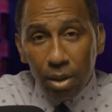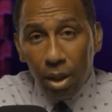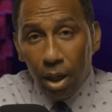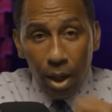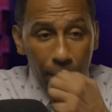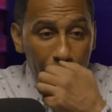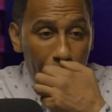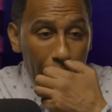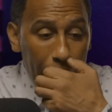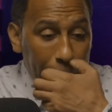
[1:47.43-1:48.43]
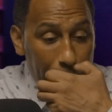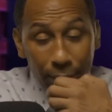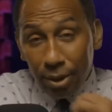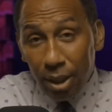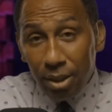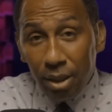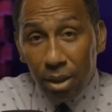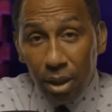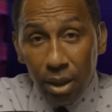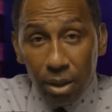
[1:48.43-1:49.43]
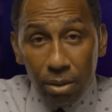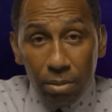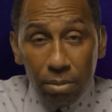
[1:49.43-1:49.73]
Kelis does look good.